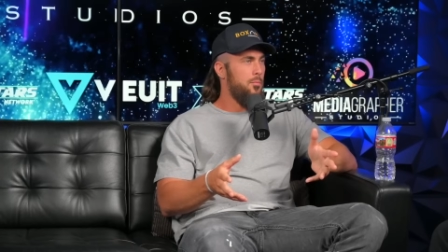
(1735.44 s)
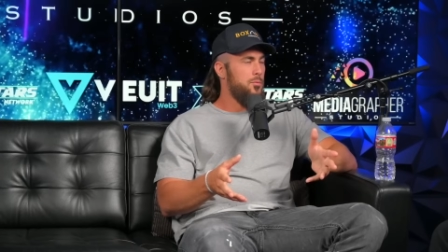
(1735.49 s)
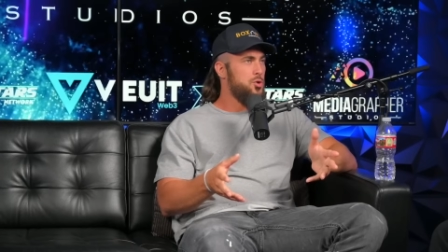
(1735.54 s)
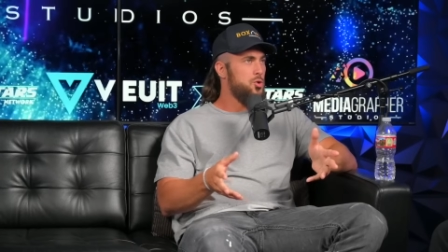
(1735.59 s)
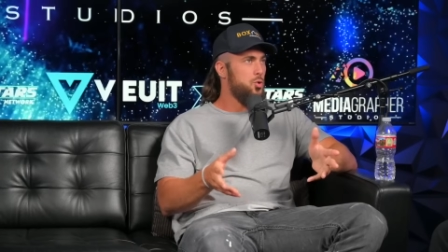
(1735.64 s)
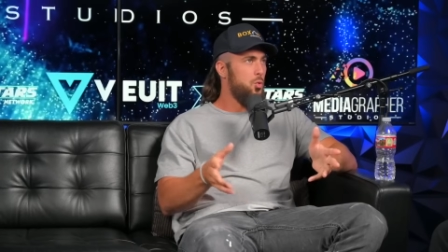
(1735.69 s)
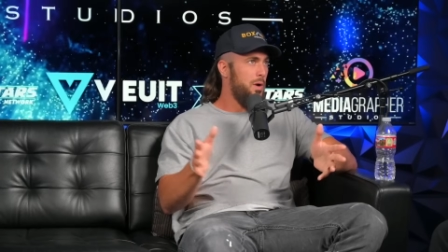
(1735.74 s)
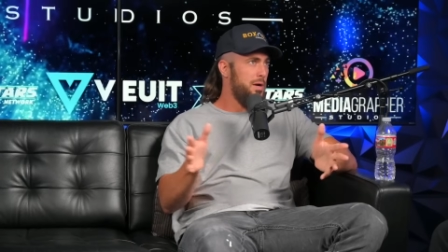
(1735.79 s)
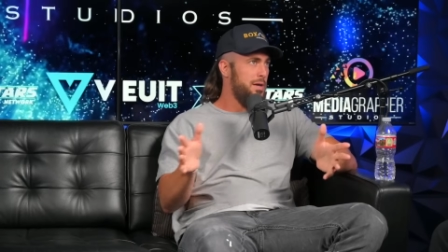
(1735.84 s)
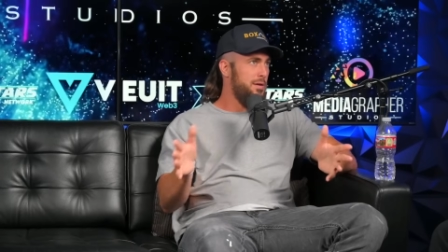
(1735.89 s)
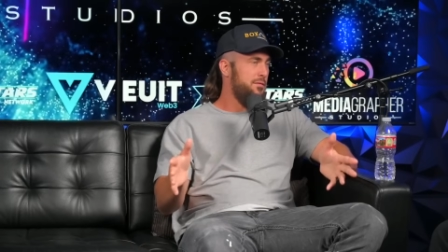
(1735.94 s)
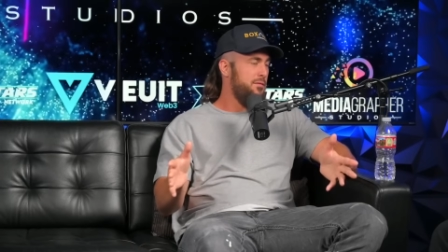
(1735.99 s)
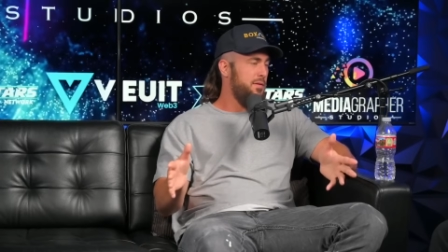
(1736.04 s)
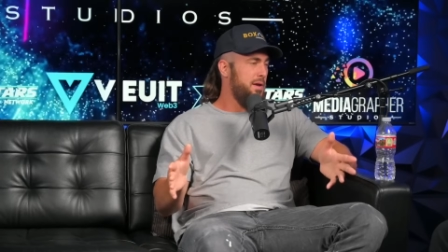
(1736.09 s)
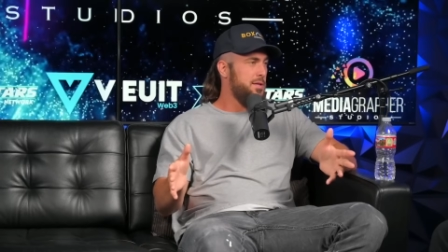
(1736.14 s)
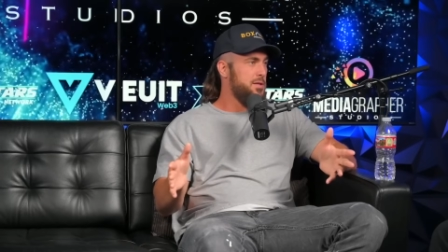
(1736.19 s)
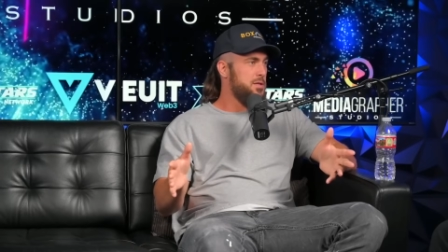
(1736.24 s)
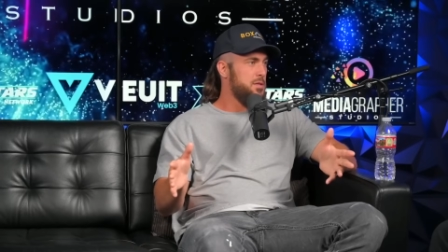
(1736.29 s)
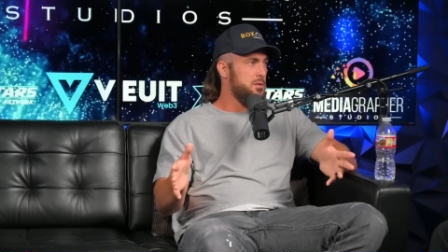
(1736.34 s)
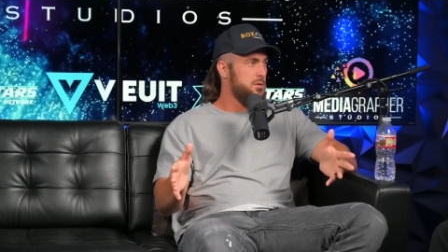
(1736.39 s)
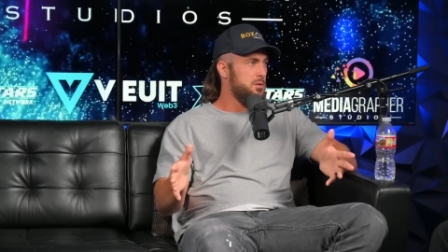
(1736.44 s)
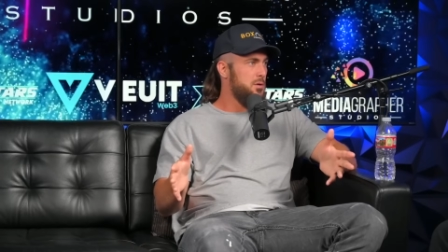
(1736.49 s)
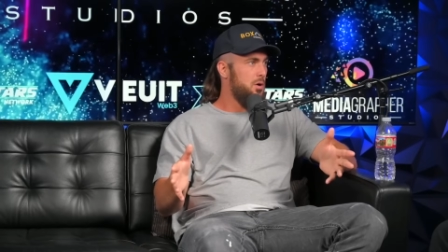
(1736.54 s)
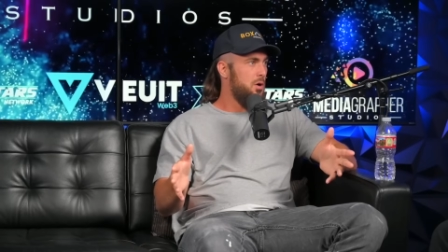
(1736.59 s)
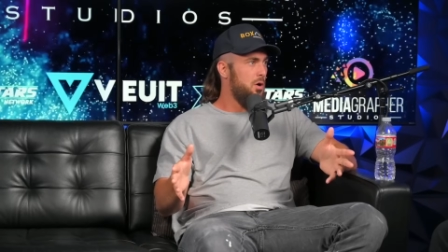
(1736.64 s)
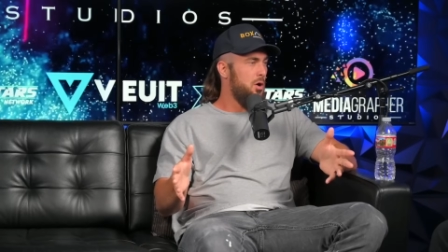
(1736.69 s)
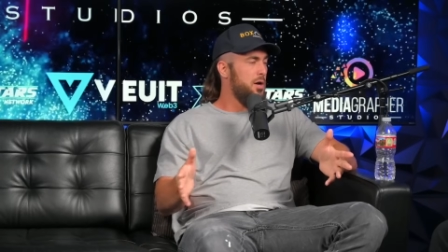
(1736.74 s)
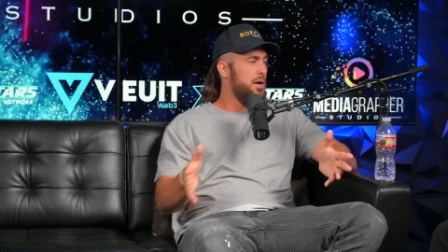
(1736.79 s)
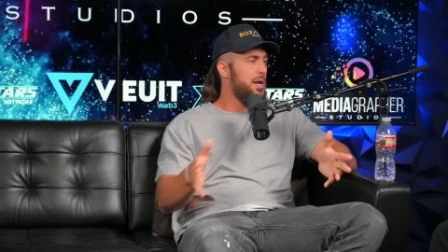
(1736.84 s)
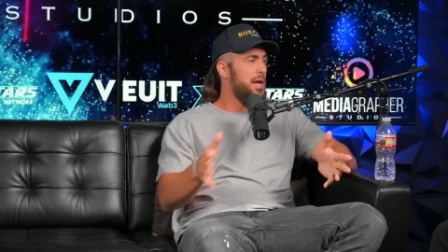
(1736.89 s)
twenty feet
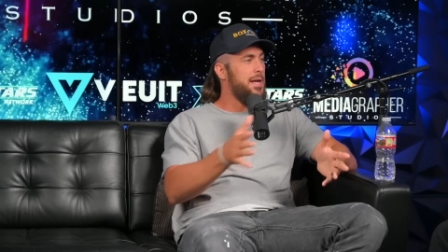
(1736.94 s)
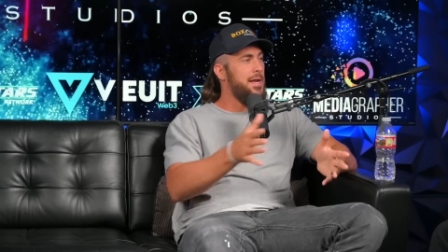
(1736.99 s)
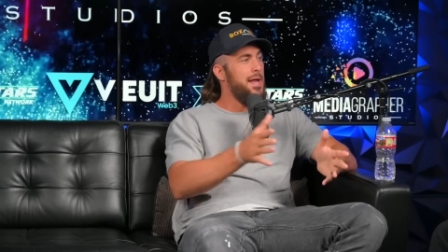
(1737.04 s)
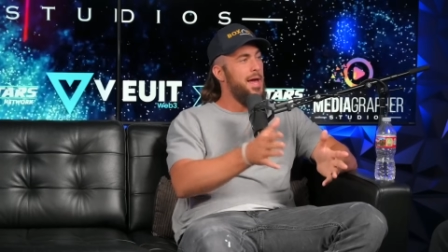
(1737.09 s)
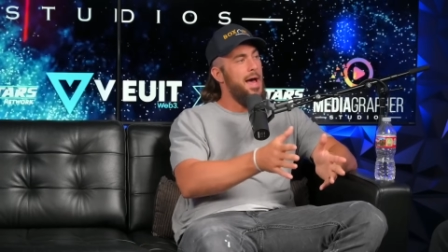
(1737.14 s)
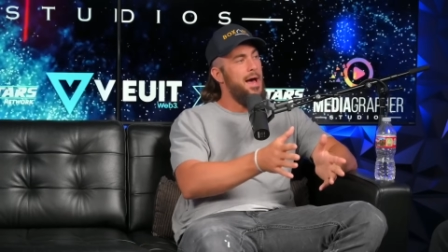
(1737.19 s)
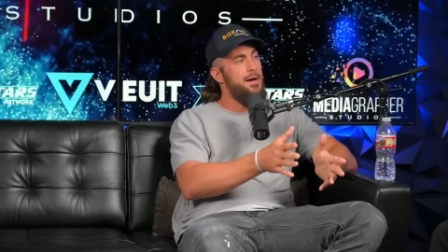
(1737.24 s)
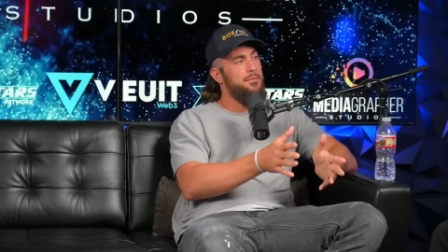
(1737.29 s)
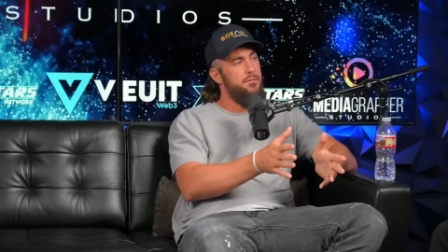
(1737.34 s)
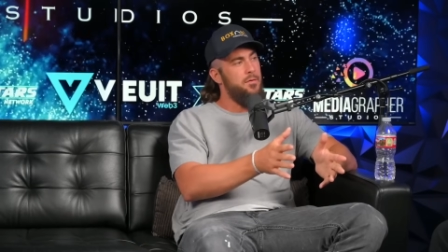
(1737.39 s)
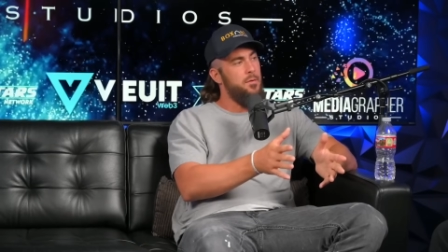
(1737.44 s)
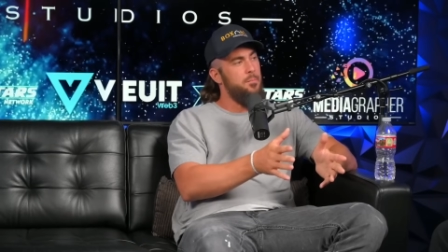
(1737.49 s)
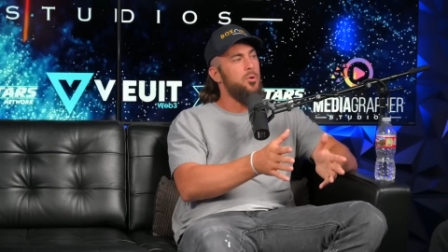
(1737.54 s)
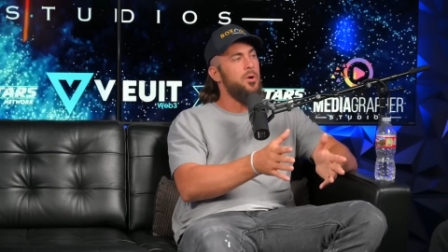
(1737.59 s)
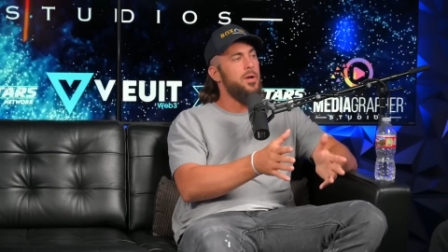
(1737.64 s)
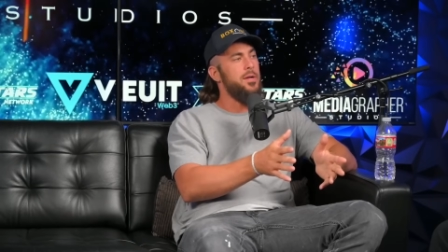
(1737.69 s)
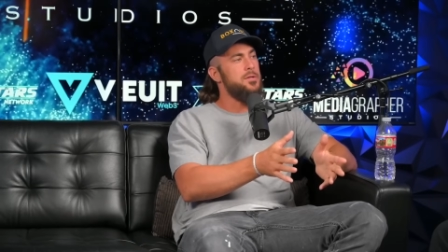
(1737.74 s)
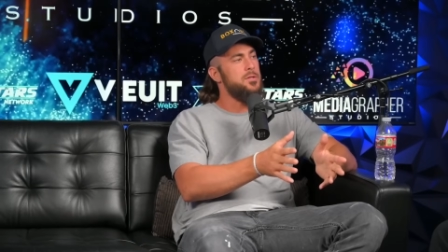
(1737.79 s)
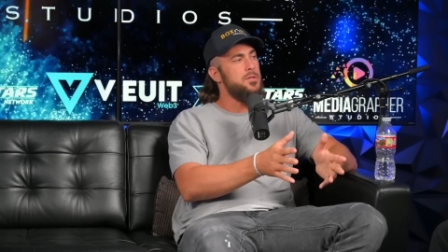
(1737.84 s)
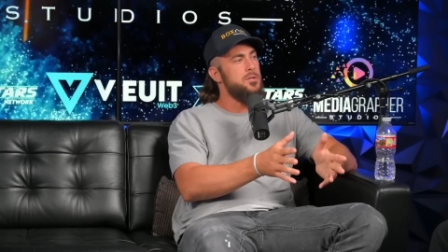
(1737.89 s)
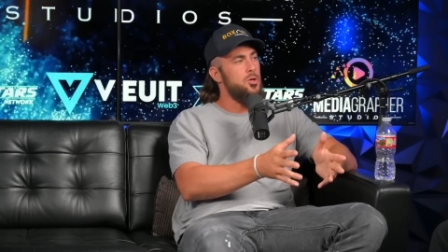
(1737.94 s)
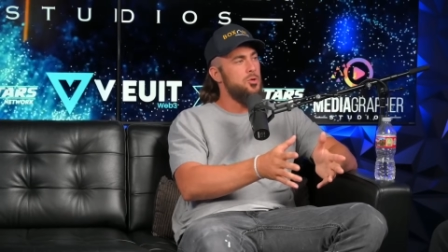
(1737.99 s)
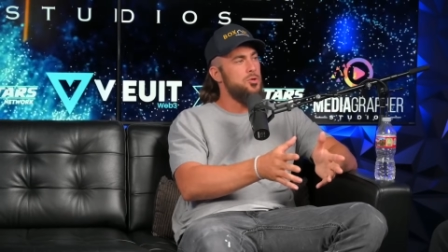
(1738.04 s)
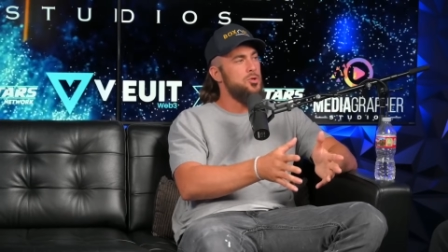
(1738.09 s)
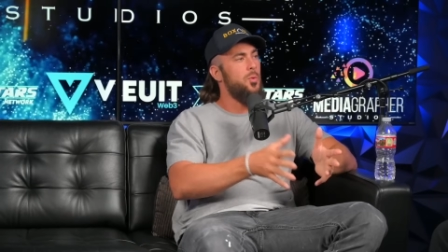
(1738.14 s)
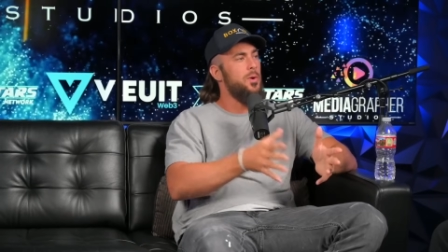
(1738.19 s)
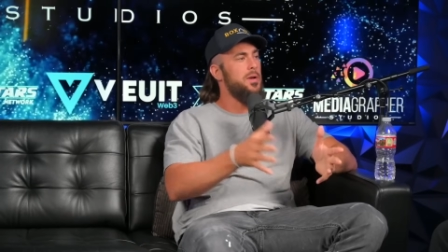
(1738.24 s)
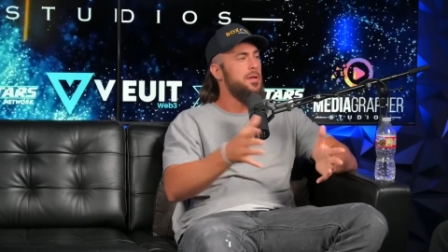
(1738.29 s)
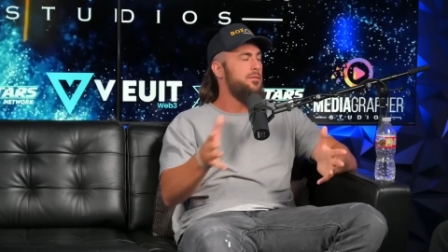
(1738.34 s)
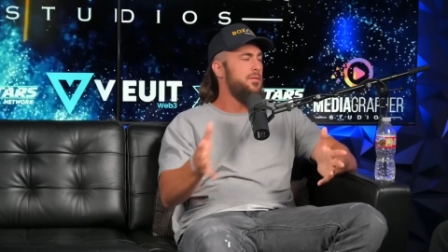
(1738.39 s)
on an eight and a half footprint. So
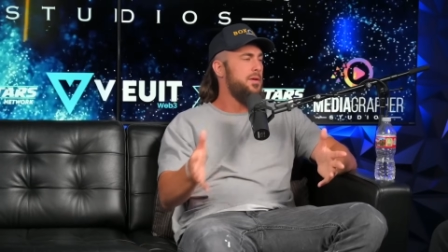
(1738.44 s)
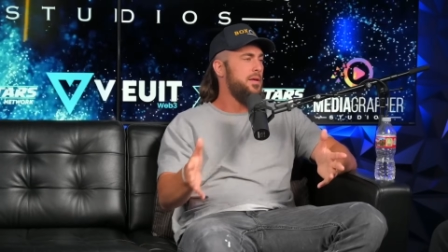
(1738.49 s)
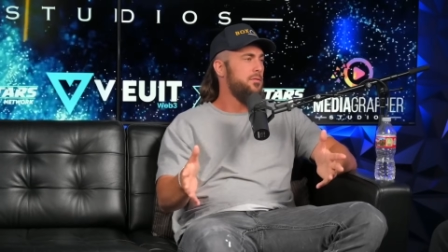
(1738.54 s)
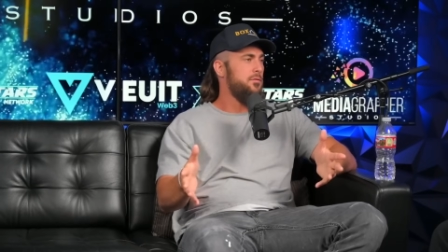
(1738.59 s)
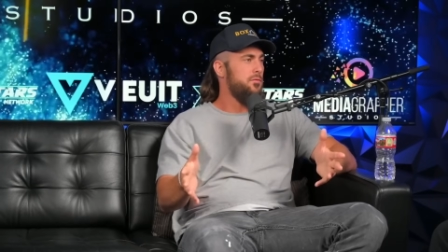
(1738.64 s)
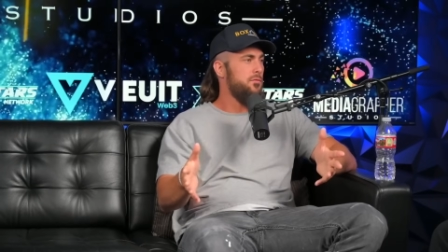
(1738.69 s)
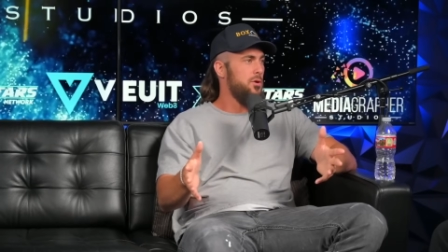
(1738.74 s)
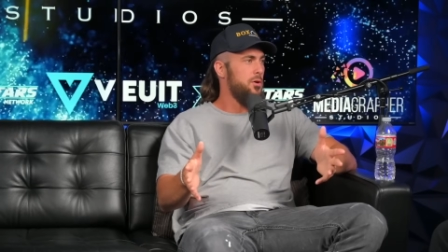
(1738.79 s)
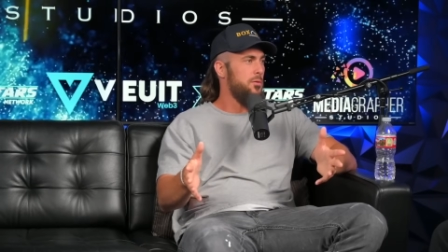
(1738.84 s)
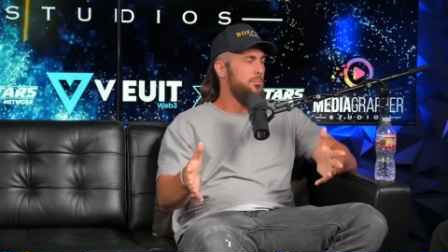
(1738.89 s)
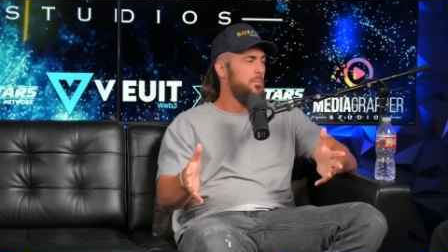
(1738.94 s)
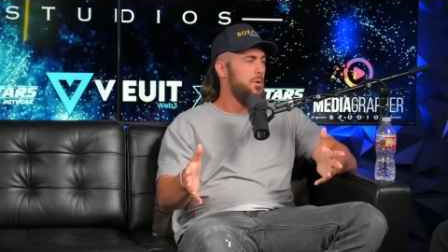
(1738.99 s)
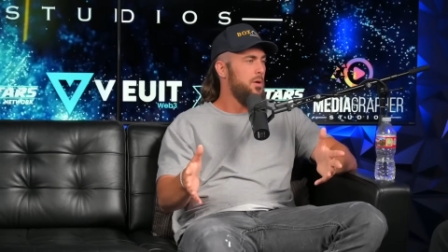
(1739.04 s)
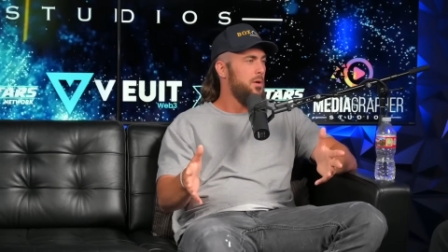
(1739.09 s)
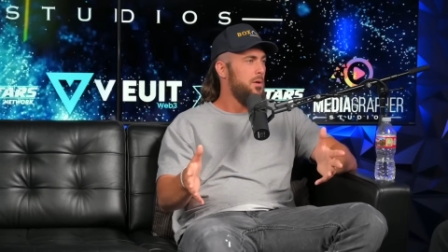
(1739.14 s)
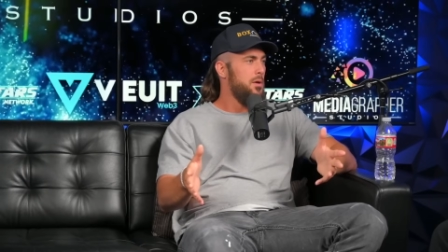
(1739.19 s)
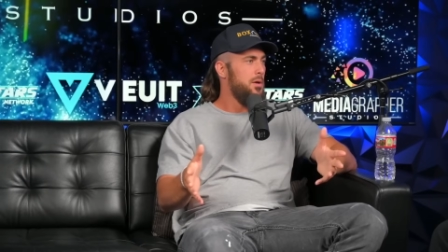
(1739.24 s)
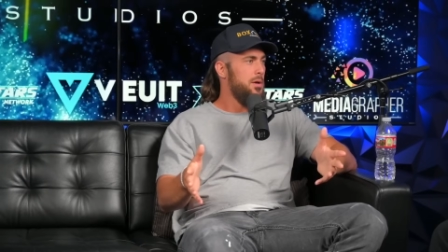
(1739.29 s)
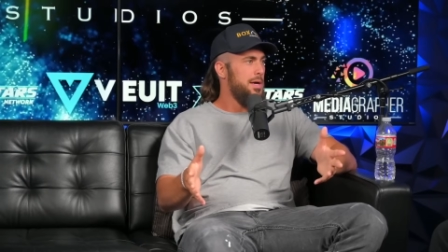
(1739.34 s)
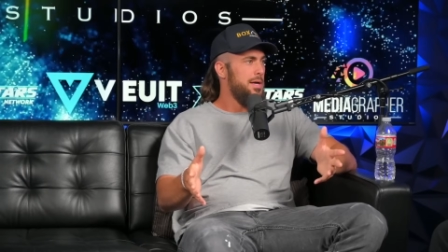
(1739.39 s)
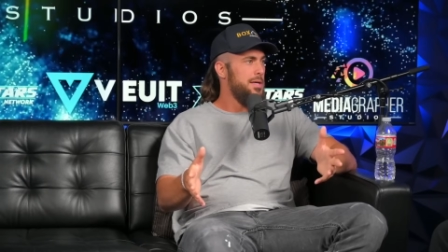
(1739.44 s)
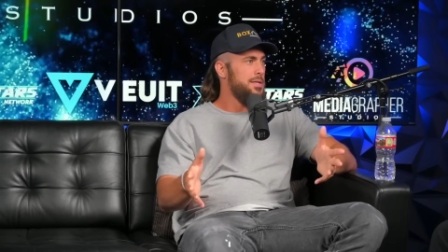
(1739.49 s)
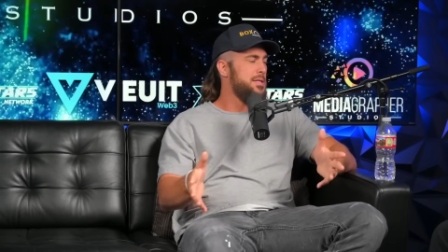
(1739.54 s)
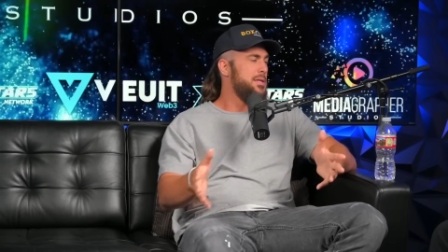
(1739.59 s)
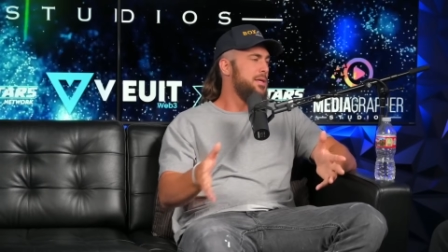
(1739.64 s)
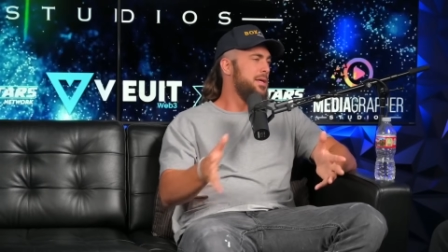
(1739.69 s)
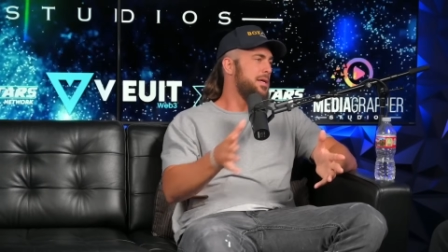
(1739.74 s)
twenty feet of room mm-hmm. is,